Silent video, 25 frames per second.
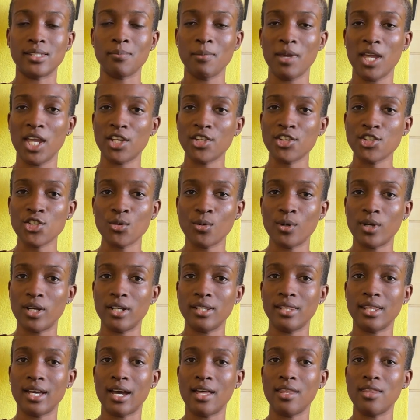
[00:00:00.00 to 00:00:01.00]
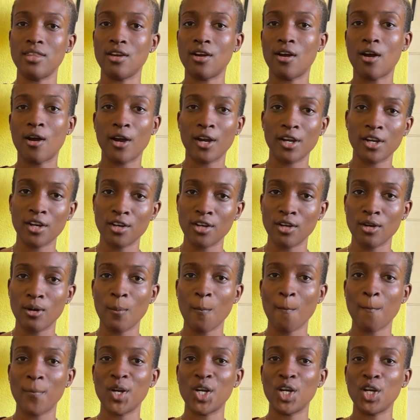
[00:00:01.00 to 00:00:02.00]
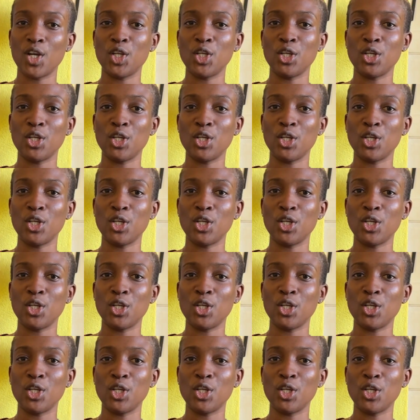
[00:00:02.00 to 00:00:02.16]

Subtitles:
make sure that the order number,